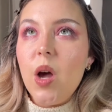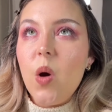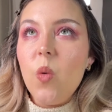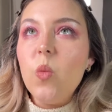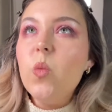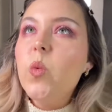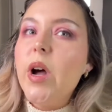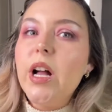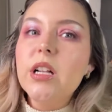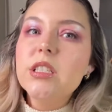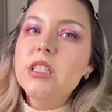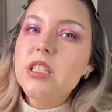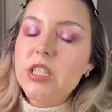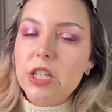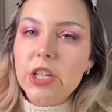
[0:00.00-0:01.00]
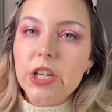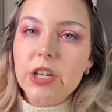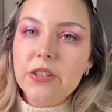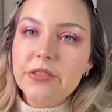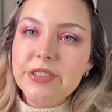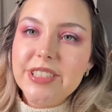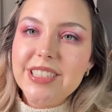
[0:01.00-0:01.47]

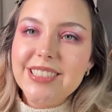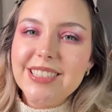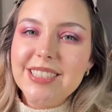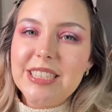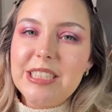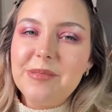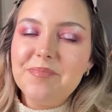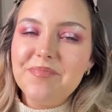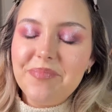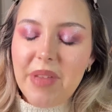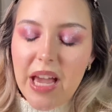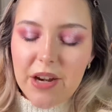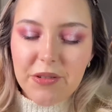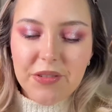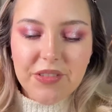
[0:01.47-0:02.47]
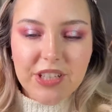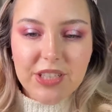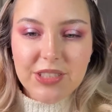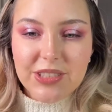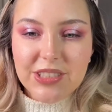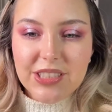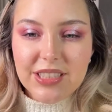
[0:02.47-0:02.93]
well-deserved bad
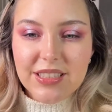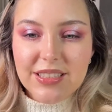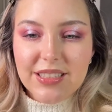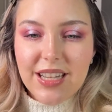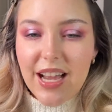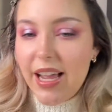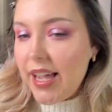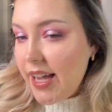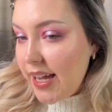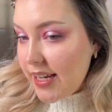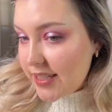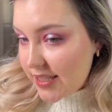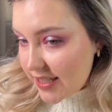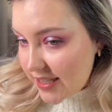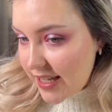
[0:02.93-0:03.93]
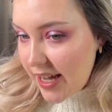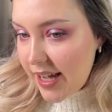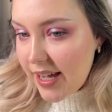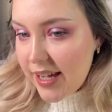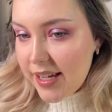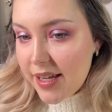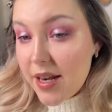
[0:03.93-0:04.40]
reviews. I hate to say
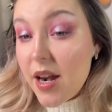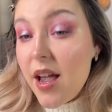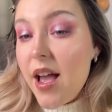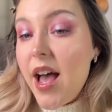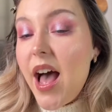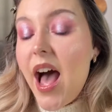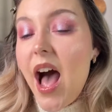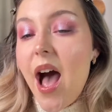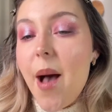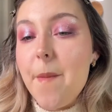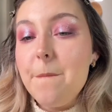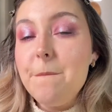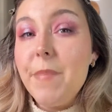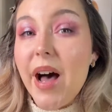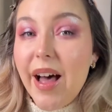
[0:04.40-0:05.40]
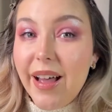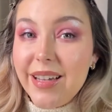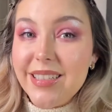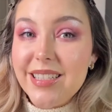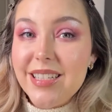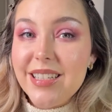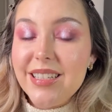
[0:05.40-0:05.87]
it,
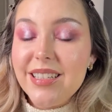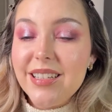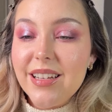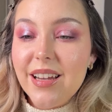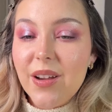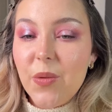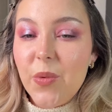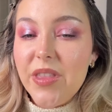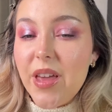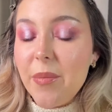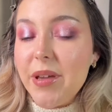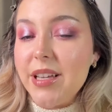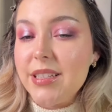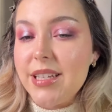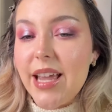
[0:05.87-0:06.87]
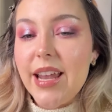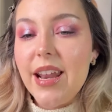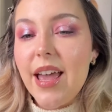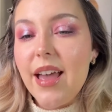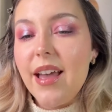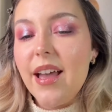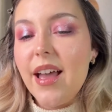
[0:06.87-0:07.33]
but with that being said,
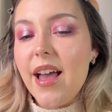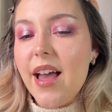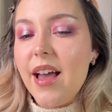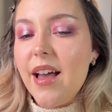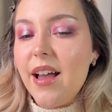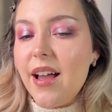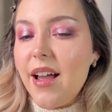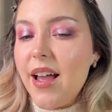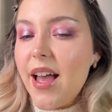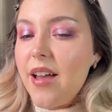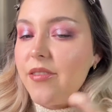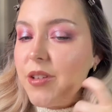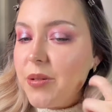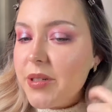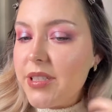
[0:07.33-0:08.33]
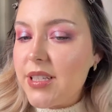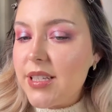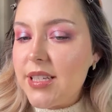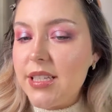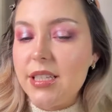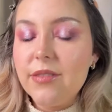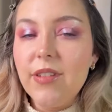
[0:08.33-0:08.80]
everyone's
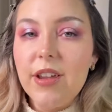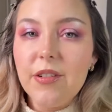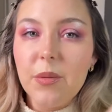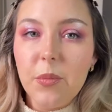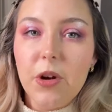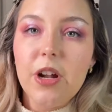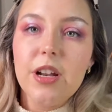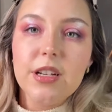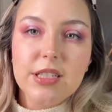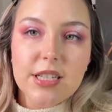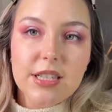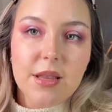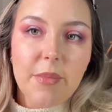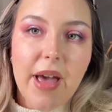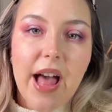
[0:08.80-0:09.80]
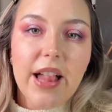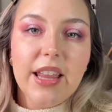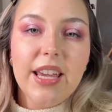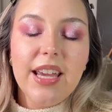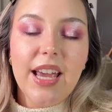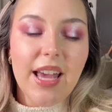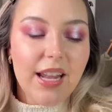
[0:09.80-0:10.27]
least favorite product is the
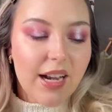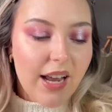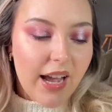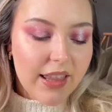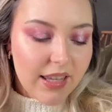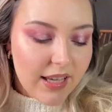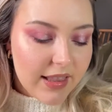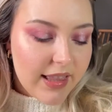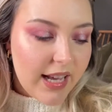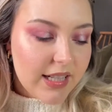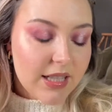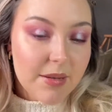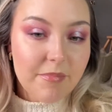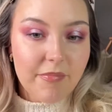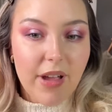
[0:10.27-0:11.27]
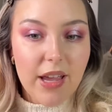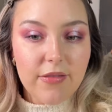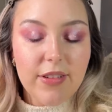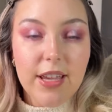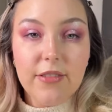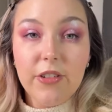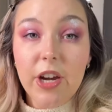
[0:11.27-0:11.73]
palette, and I think that's my
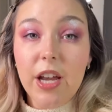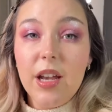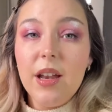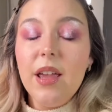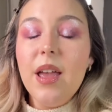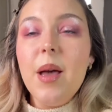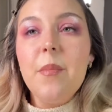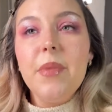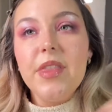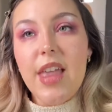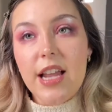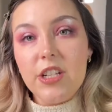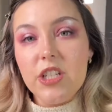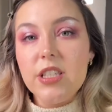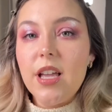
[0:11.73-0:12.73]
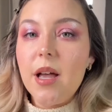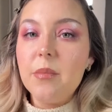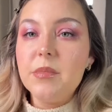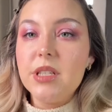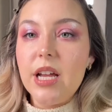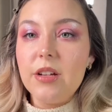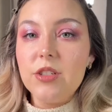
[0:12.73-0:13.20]
favorite, but that just
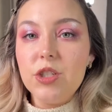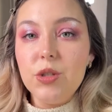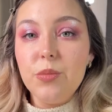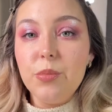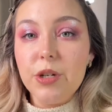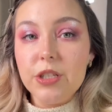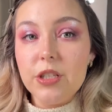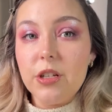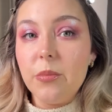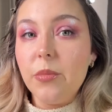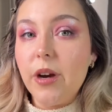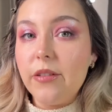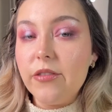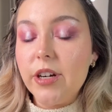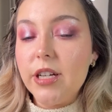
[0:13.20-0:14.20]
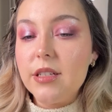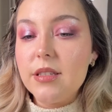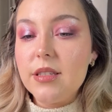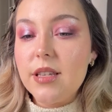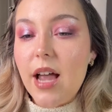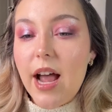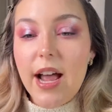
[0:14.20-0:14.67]
comes down to personal preference.
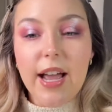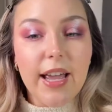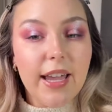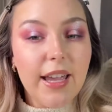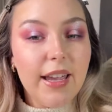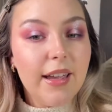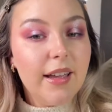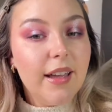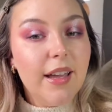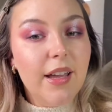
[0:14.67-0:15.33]
I